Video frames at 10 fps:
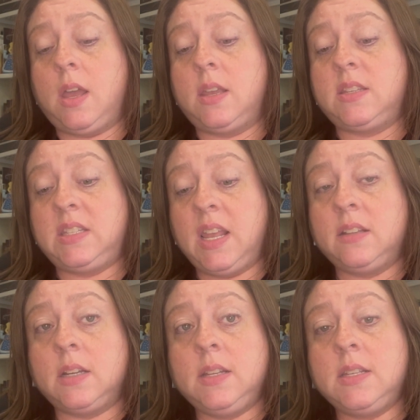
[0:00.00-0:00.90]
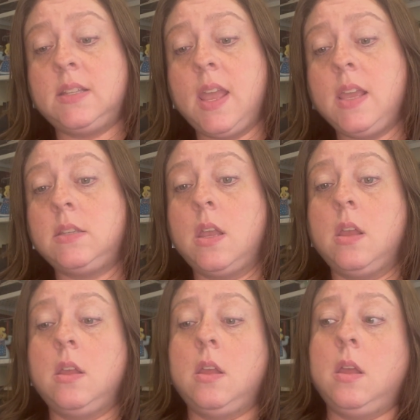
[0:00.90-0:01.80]
standard these days.
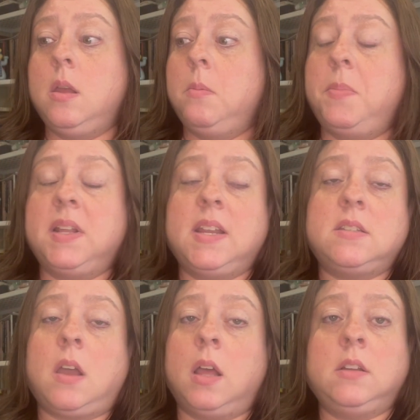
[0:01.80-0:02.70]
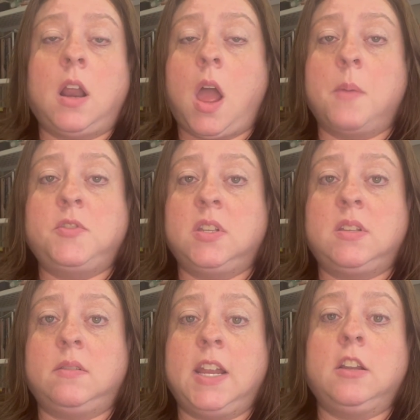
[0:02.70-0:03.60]
But there's other
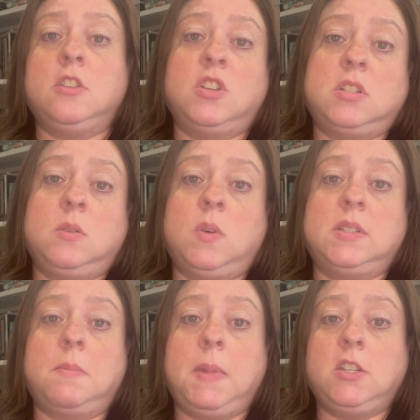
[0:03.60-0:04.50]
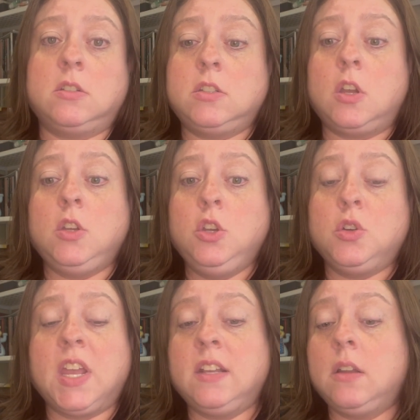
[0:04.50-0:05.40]
options out there, not just the ones I mentioned. So
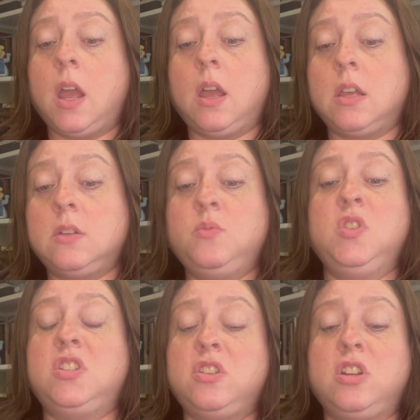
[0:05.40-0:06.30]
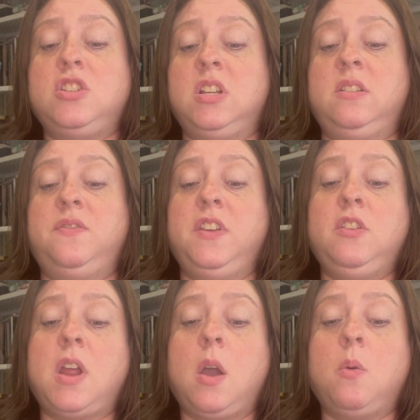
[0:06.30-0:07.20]
you can research and
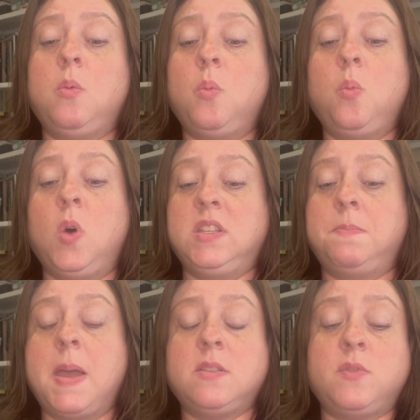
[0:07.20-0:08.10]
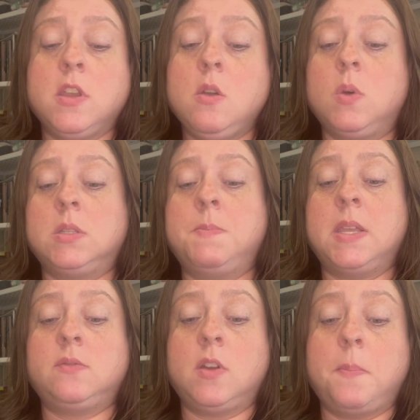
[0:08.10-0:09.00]
figure out what's best for you, what's
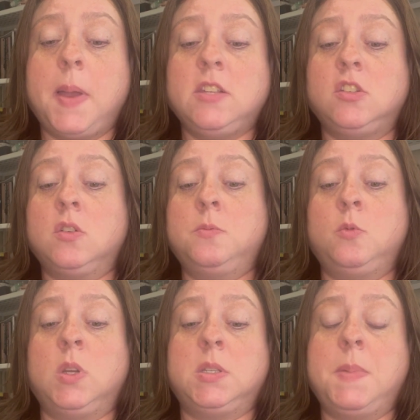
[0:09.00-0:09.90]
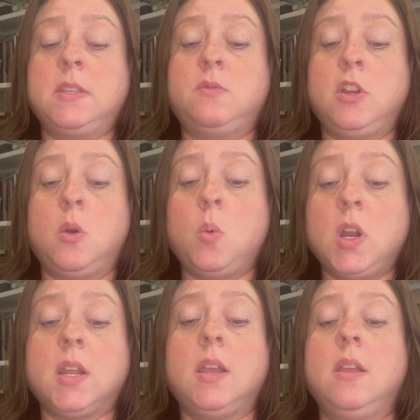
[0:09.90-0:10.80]
best for your budget, what's best for your
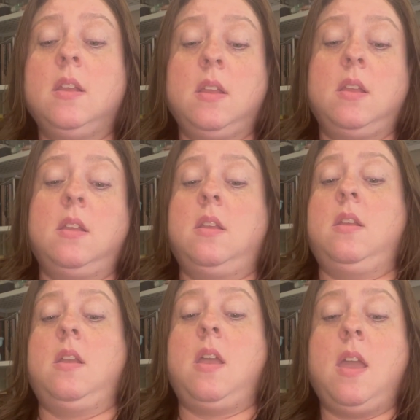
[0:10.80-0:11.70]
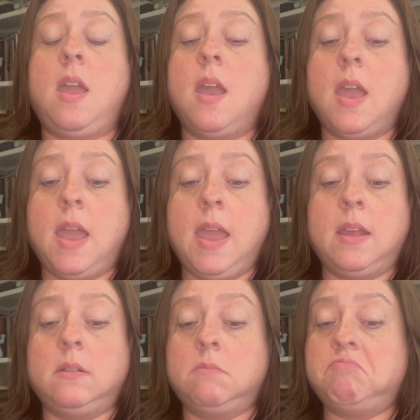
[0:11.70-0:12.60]
work,
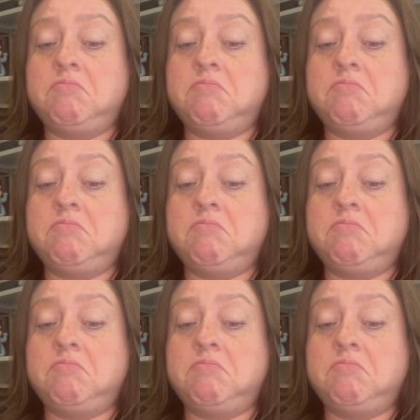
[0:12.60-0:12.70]
and